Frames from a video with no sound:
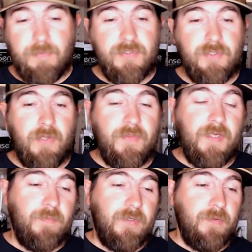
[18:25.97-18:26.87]
So I think
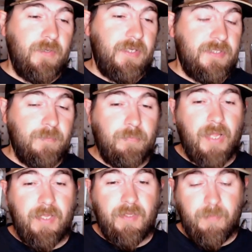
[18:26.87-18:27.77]
we're going to get some
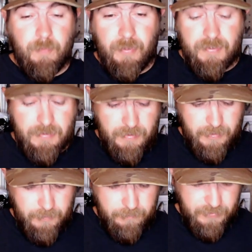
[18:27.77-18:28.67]
Black Label baits in here,
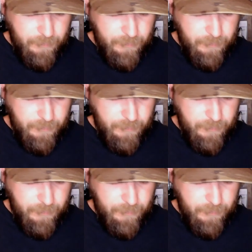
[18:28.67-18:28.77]
some of